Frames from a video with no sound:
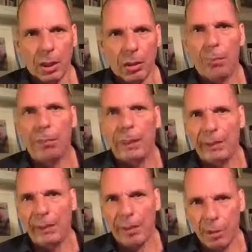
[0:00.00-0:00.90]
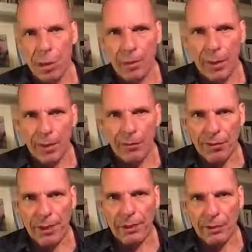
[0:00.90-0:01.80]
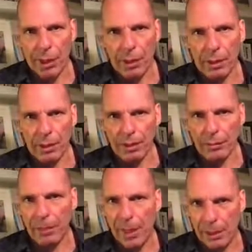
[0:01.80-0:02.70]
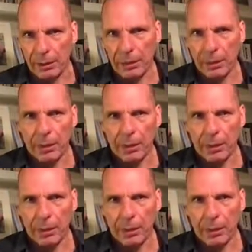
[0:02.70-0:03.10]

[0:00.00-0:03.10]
complete the job that the Fed and China began